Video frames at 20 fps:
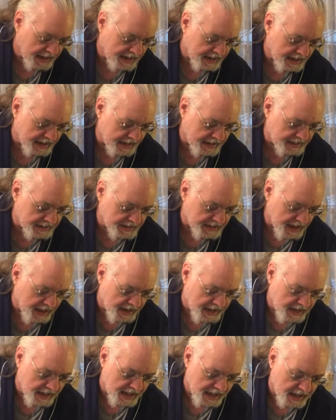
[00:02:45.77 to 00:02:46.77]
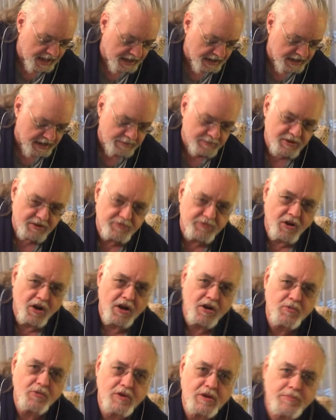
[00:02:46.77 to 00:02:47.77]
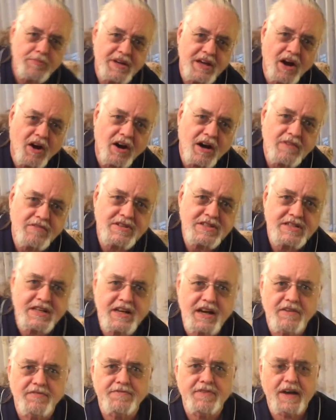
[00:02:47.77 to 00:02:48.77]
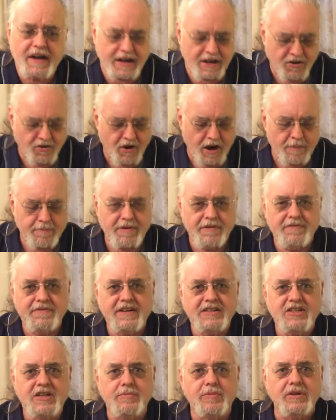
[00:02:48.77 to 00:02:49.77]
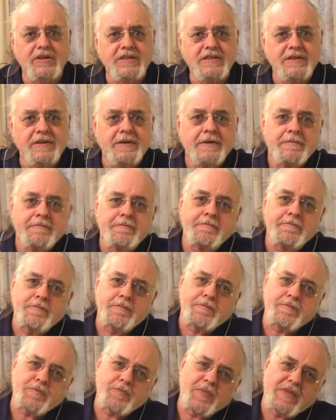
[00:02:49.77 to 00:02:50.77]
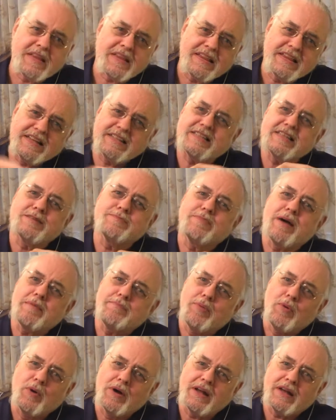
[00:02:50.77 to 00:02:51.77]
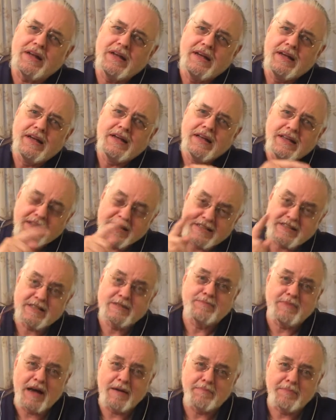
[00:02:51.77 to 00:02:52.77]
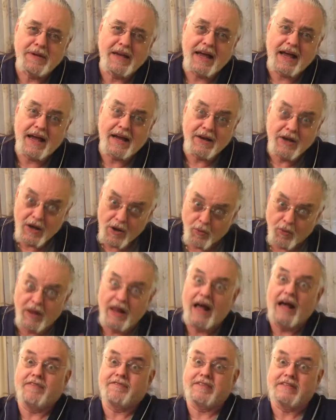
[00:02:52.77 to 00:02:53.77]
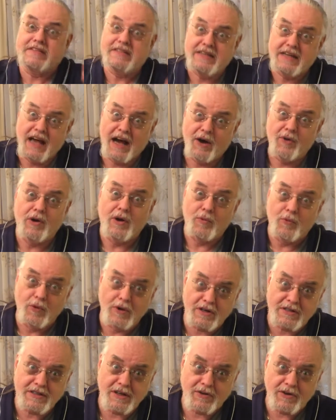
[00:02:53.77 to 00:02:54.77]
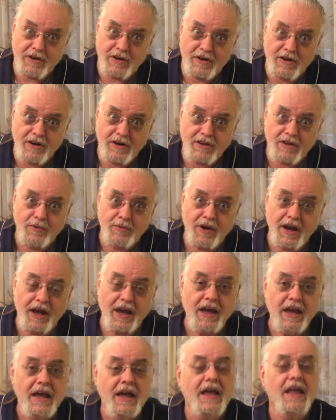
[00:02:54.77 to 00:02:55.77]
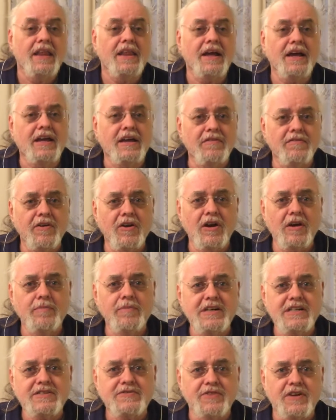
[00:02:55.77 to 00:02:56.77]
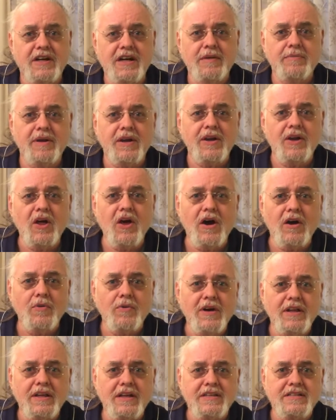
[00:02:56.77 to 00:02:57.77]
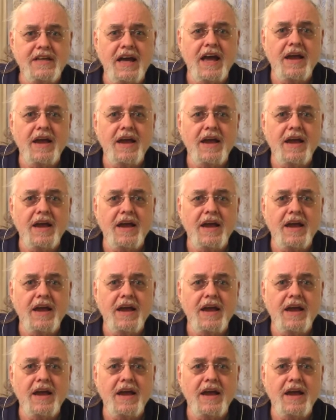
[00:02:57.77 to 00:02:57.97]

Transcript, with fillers: And uh, come the fall, we'll be harvesting a fine crop of vegetables. This is my point. This is my plan. We'll have to see how it works out along the way. Thank you very much for coming along with us.